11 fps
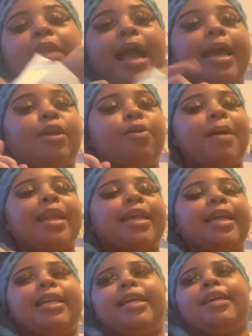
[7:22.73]
I gotta go buy the
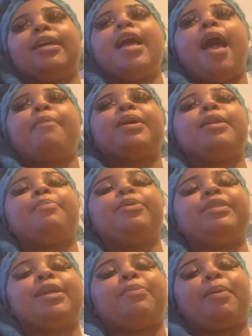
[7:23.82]
hair later. I'm getting a
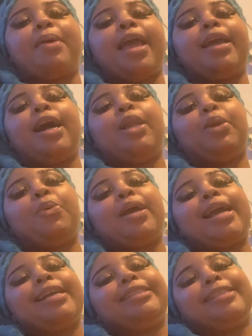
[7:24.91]
ponytail with a bang, a long
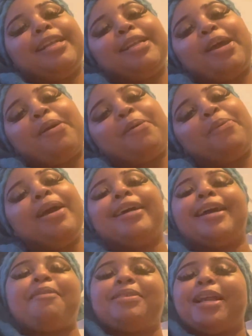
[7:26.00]
extendo.
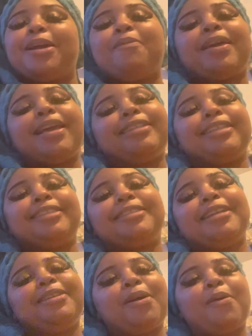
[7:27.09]
Everything over here is
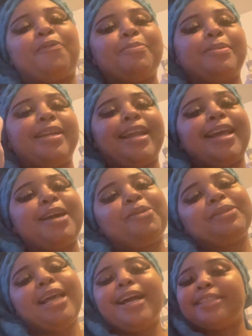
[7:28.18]
extendo from the
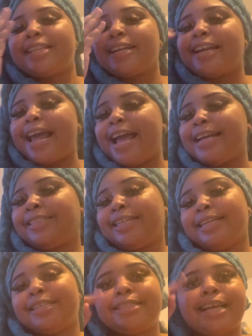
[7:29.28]
nails to the
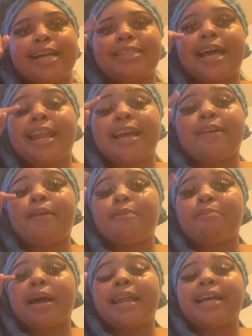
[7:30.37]
lashes. Yes, I like
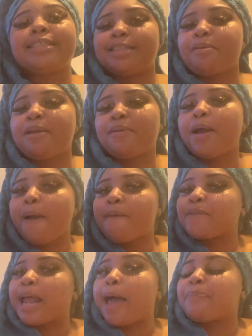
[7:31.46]
my lashes to be
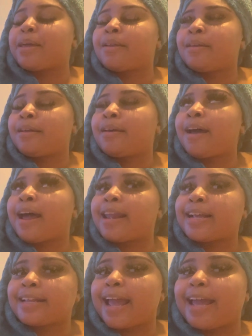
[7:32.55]
flapping. I
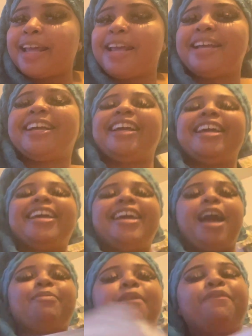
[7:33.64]
like that.
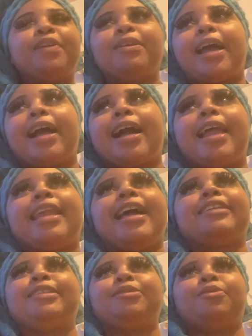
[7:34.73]
I'm going to feel like I got
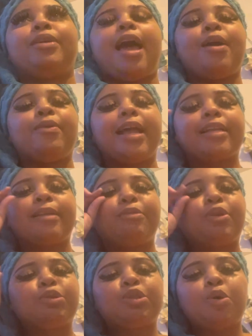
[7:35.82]
lashes on. I don't like them
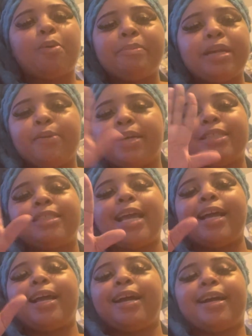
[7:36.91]
little short mini ones. That
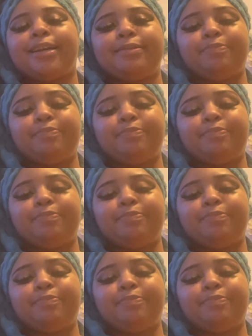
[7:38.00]
Uh-uh.